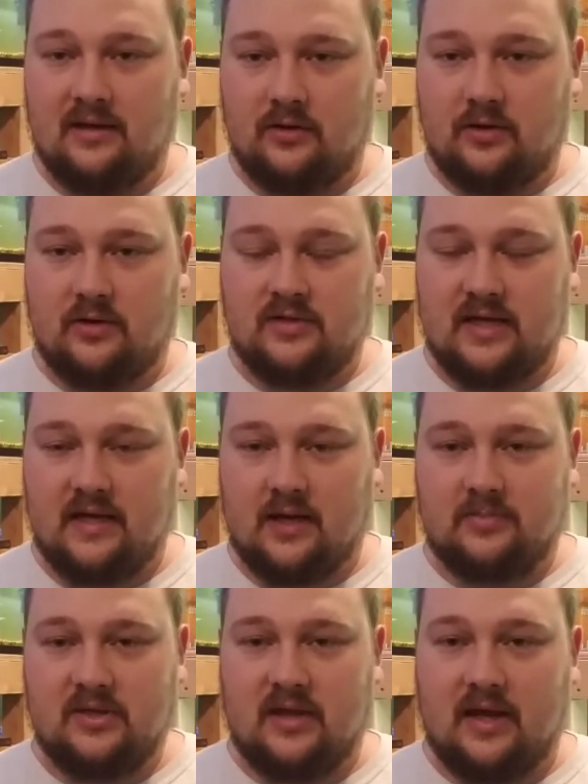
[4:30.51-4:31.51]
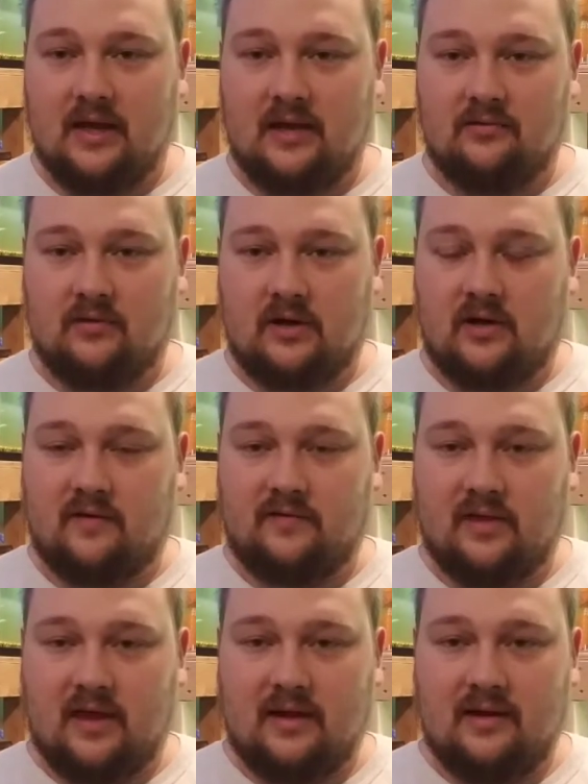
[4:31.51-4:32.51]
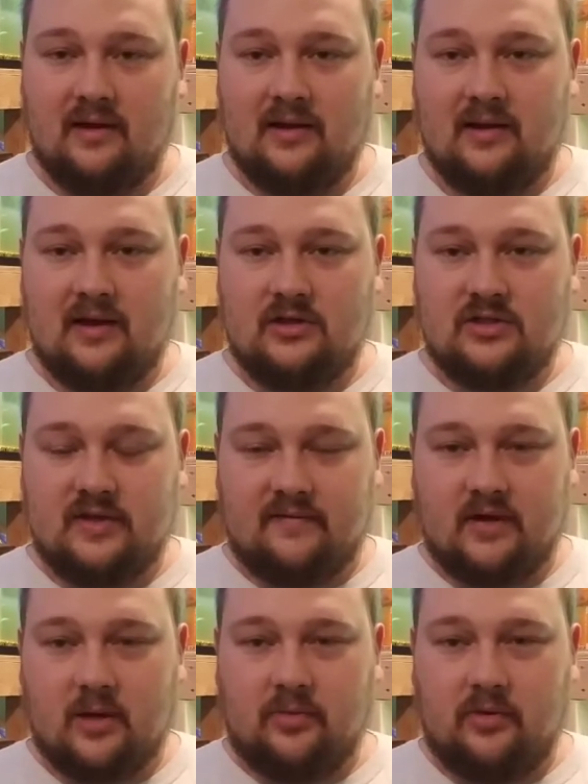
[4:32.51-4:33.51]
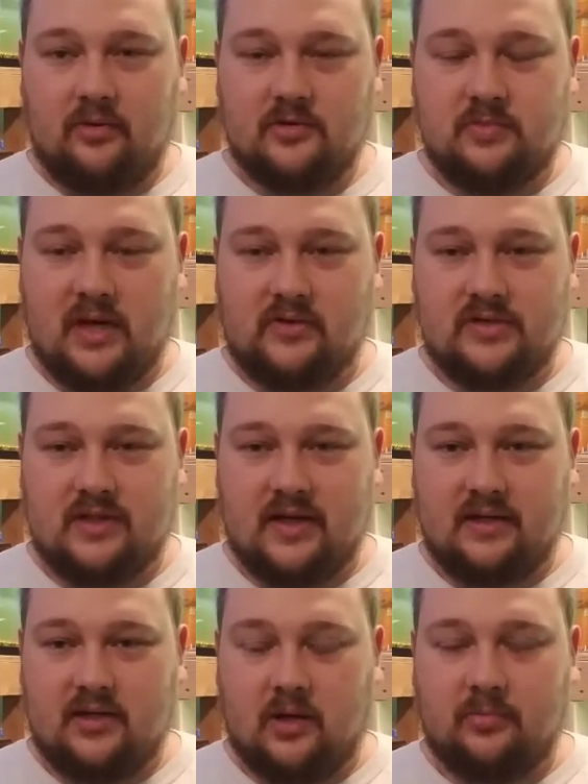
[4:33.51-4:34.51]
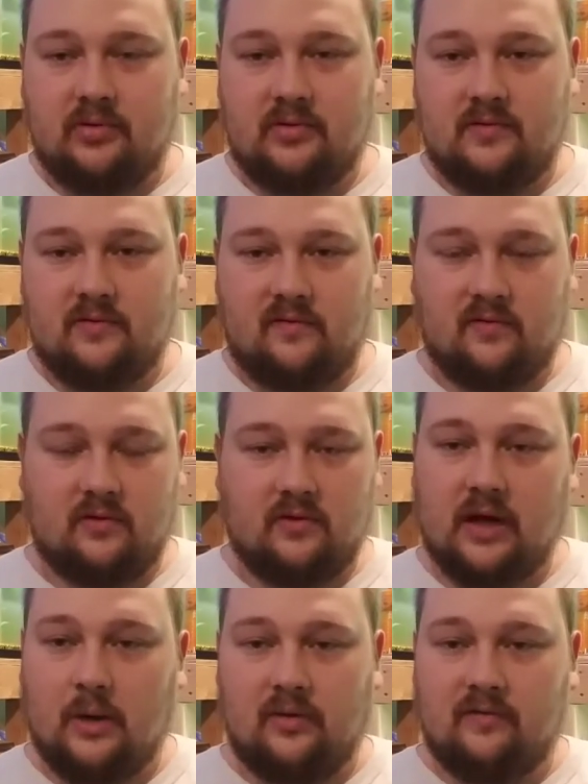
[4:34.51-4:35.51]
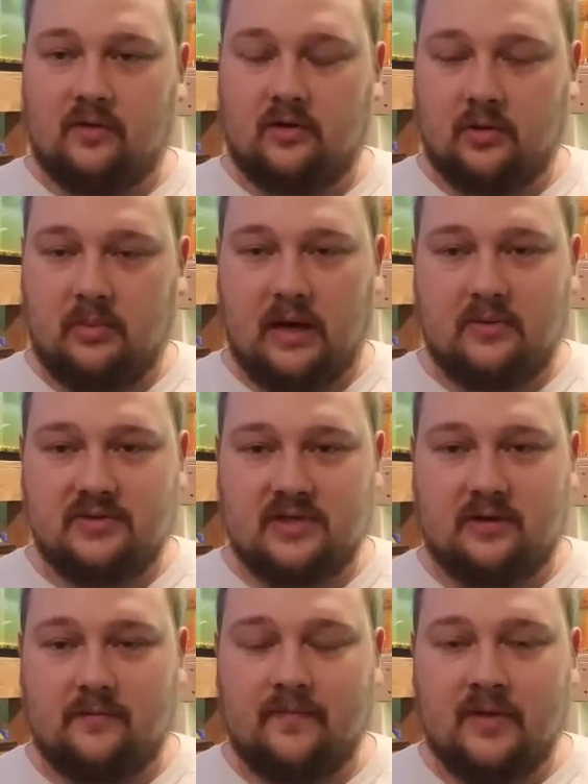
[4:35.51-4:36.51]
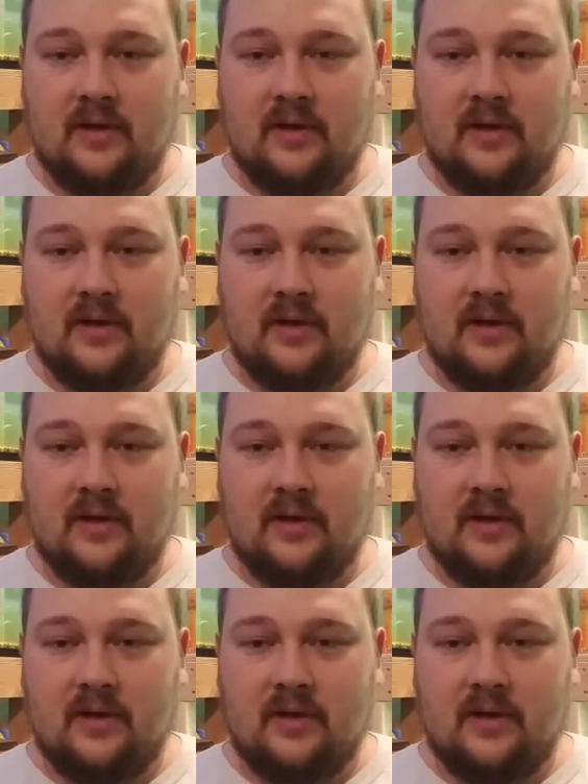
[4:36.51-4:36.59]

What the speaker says: Hook your tank up to that and run it off of that. And just have a couple of those batteries lined up for however long the power's out.